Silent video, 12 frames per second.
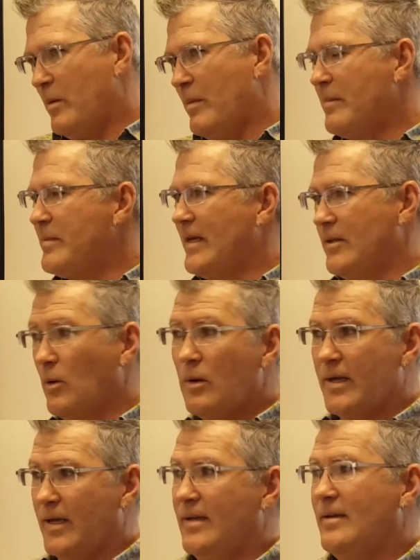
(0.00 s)
We might be
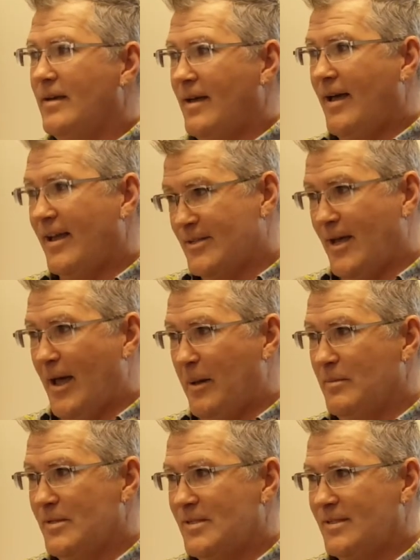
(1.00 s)
annoying at
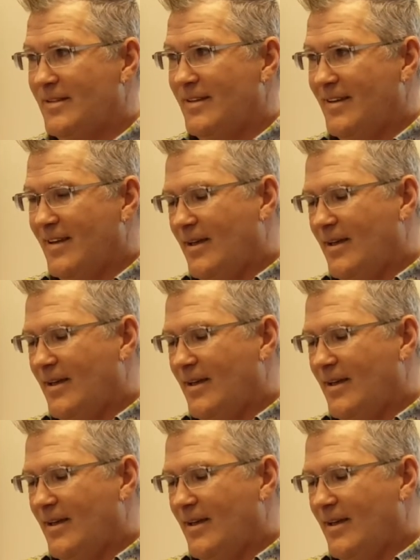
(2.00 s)
times,